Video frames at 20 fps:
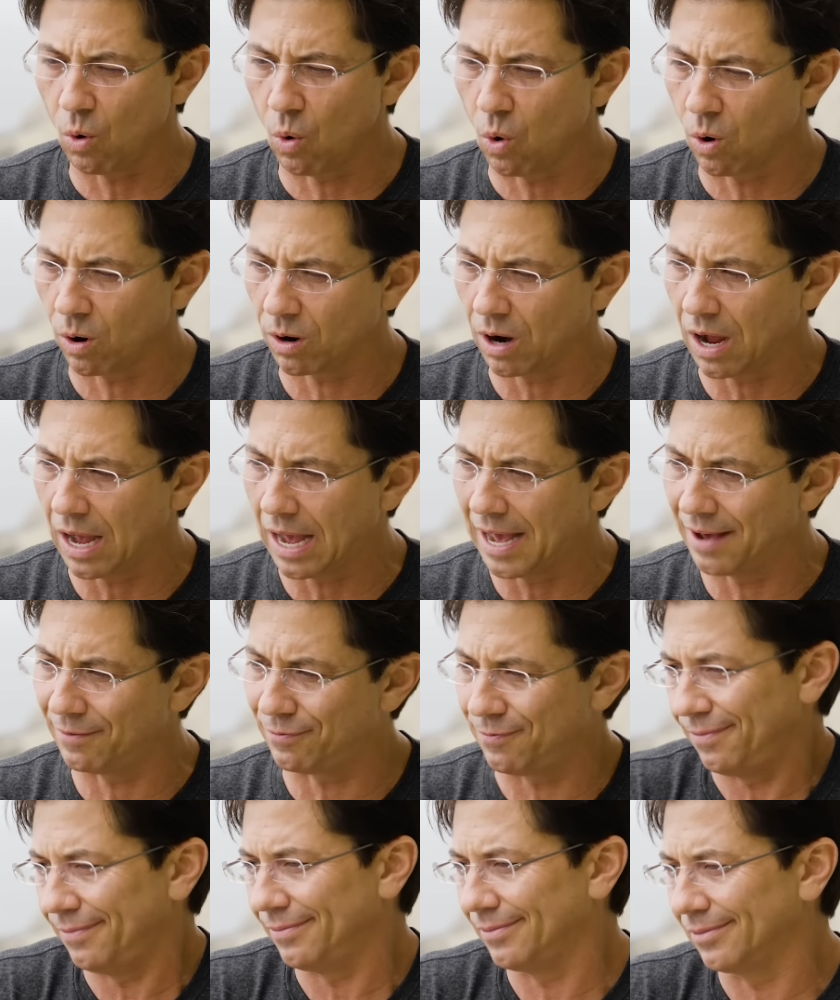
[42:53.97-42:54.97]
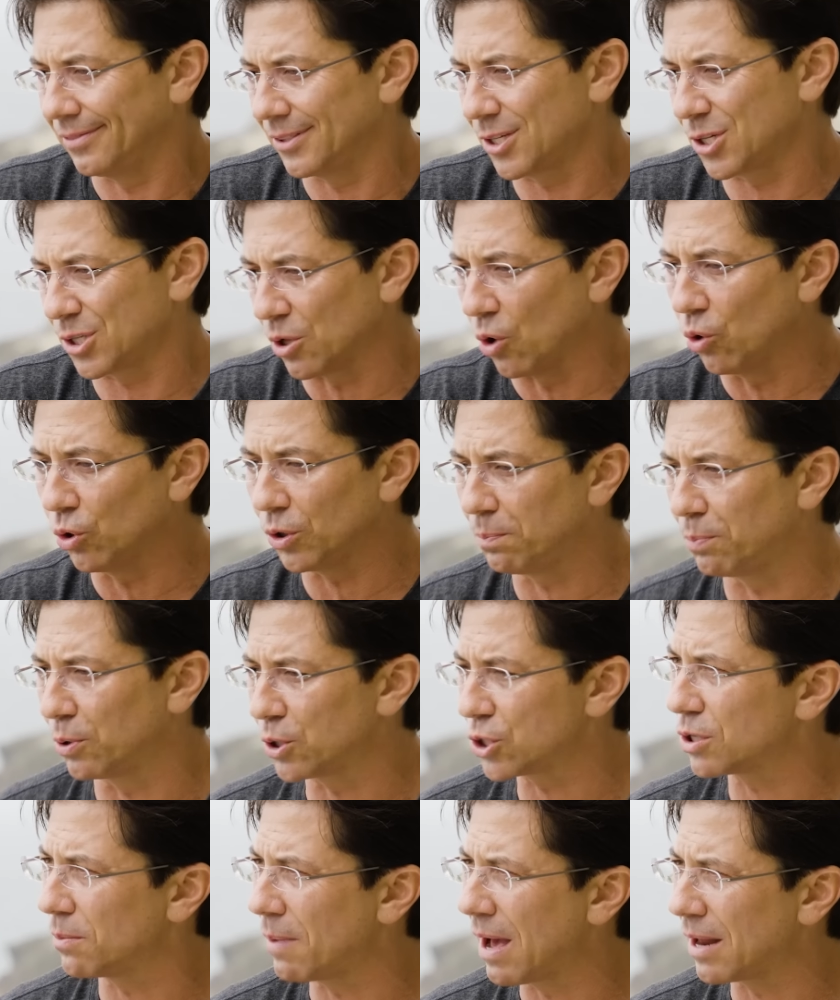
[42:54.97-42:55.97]
or I've slowly
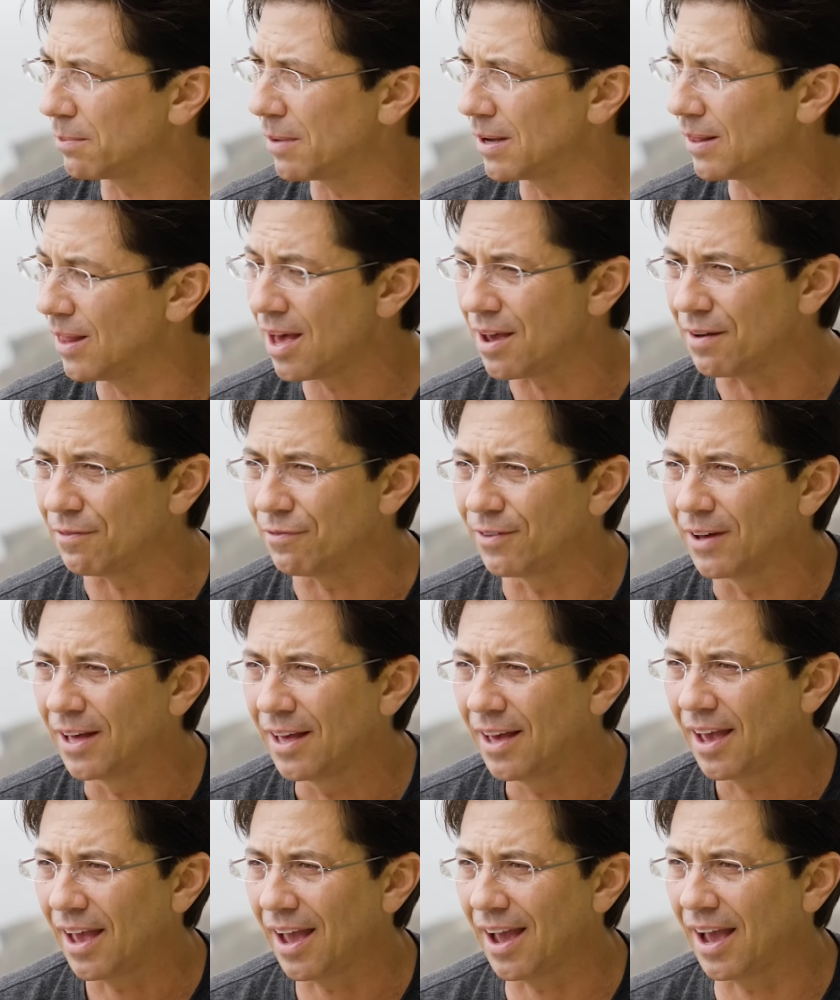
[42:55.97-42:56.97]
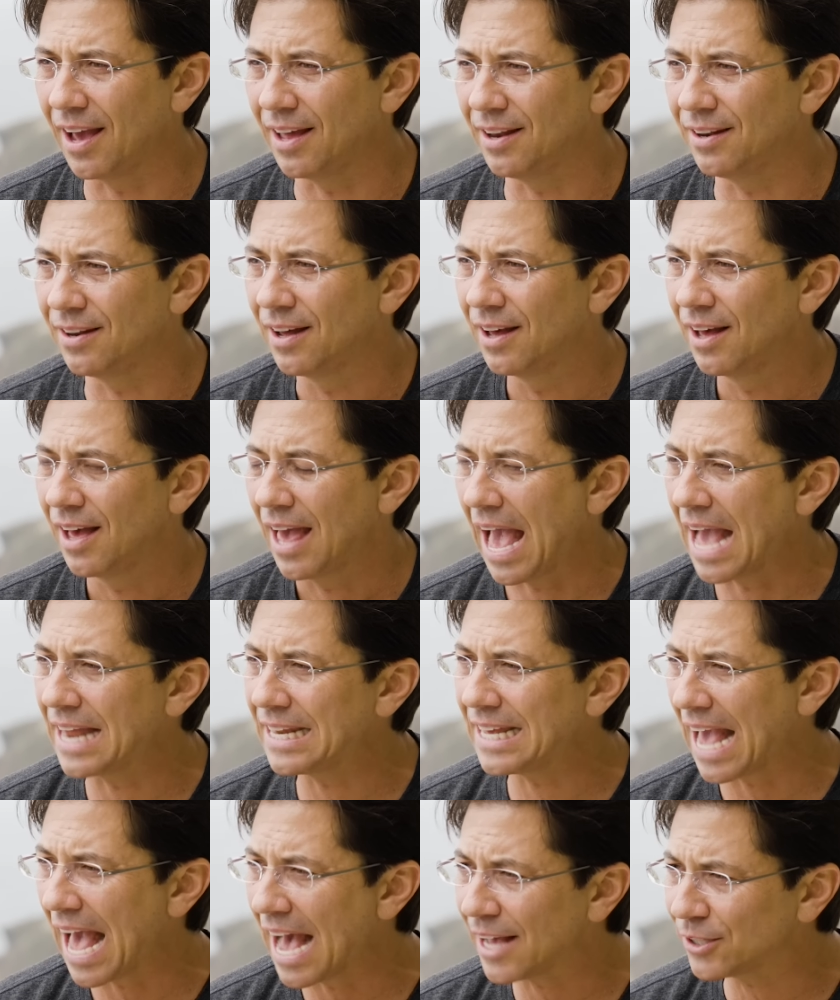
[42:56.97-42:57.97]
pushed them out of my life. Mm. And
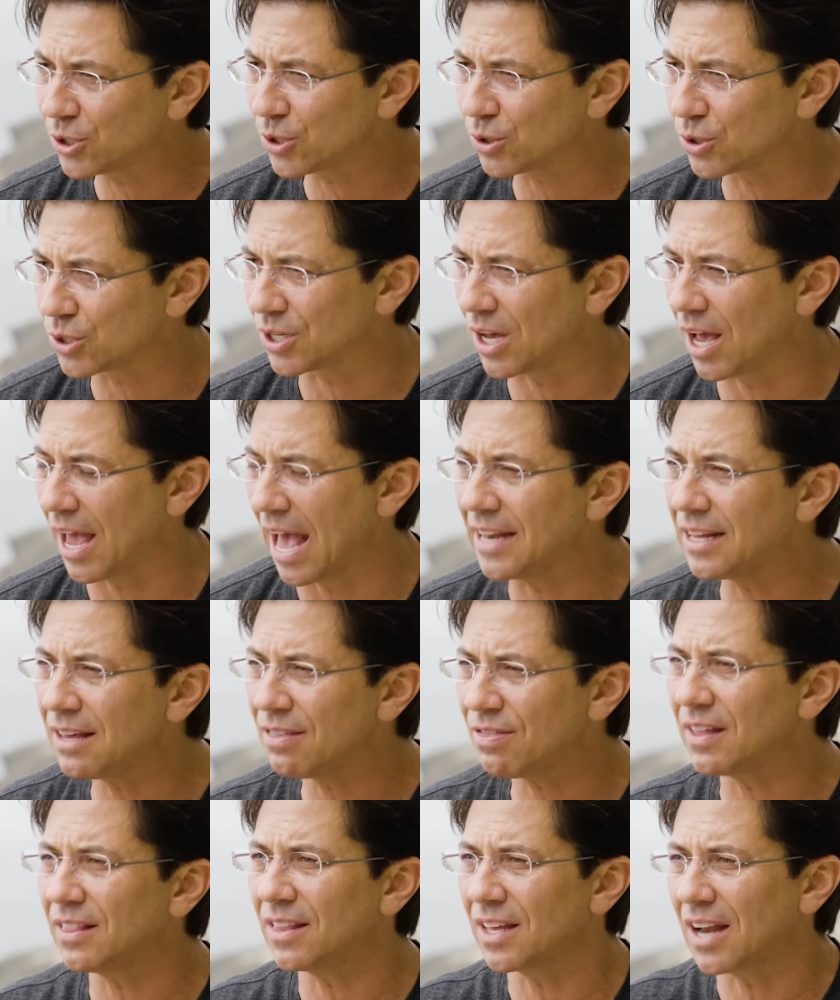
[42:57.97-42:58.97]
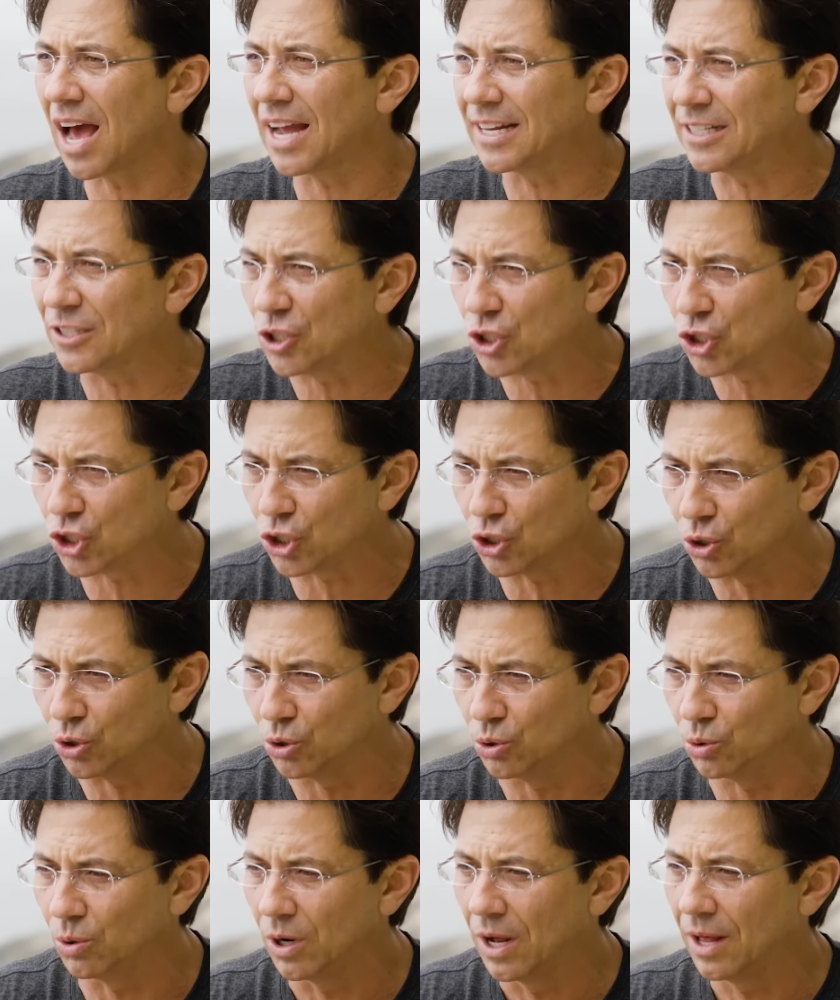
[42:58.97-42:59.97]
any exercise, anything that I
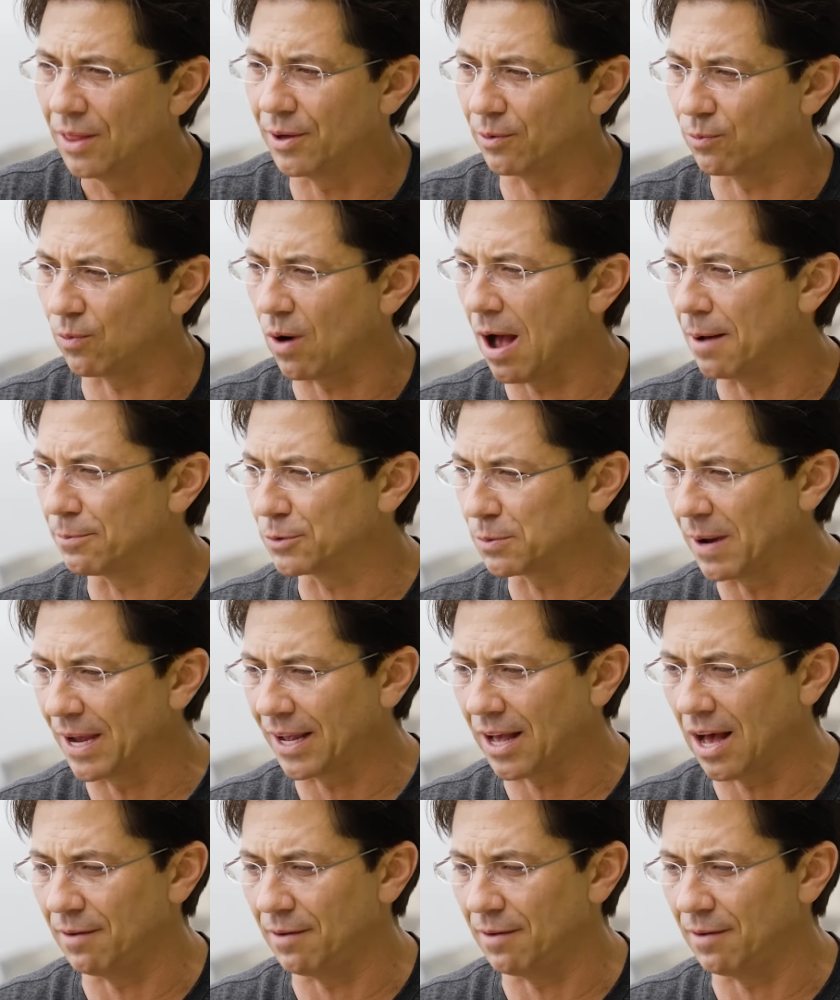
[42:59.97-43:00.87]
do that robs my